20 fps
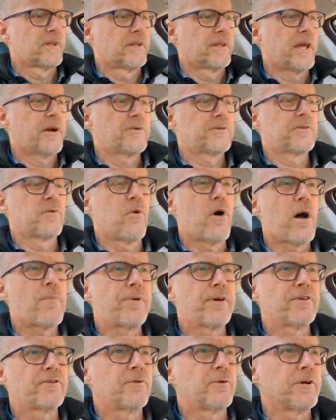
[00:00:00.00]
That was a
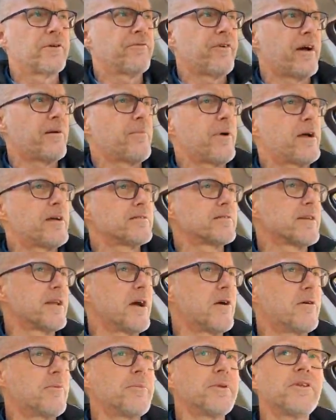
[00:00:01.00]
whopping 25 miles an
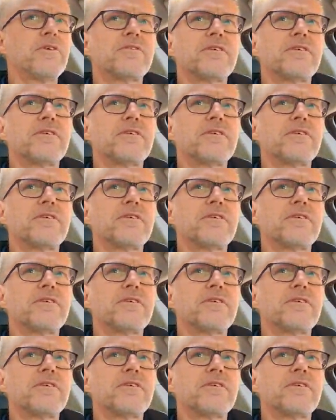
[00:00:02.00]
hour, but those